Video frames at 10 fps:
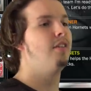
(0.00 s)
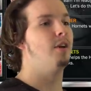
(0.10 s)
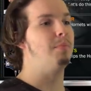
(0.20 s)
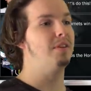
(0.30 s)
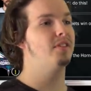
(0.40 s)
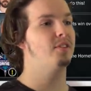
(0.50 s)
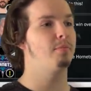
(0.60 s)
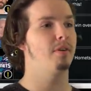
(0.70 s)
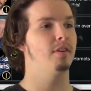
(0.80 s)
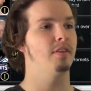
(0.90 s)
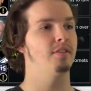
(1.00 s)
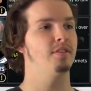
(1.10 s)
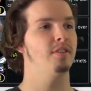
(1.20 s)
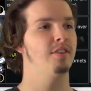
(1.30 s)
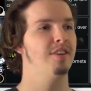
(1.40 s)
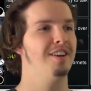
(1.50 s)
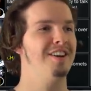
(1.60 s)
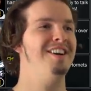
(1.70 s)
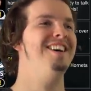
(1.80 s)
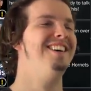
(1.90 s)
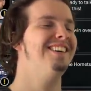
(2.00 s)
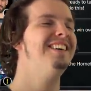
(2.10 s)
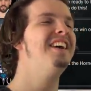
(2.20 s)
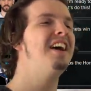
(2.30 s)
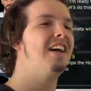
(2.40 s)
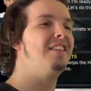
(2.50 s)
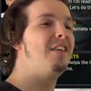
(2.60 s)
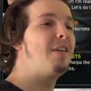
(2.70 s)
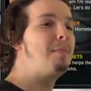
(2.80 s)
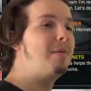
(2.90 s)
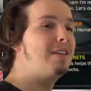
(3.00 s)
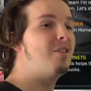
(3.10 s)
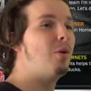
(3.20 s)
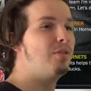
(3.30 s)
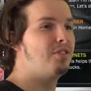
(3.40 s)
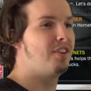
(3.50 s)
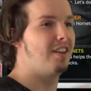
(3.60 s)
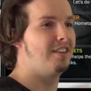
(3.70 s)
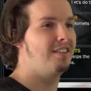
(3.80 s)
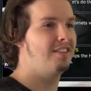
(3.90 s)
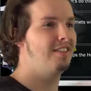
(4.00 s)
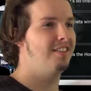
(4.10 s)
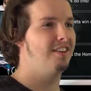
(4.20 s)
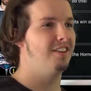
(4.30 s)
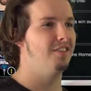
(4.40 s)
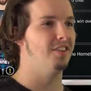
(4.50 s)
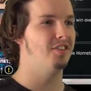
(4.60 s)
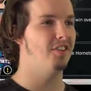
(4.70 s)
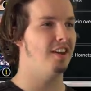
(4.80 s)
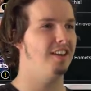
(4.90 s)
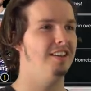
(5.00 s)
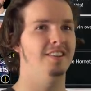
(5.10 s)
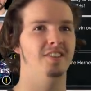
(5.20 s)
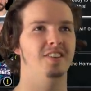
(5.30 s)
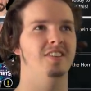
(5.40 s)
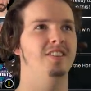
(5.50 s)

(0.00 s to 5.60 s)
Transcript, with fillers: They beat the Spurs, and then they beat Golden State. The 2nd and 6th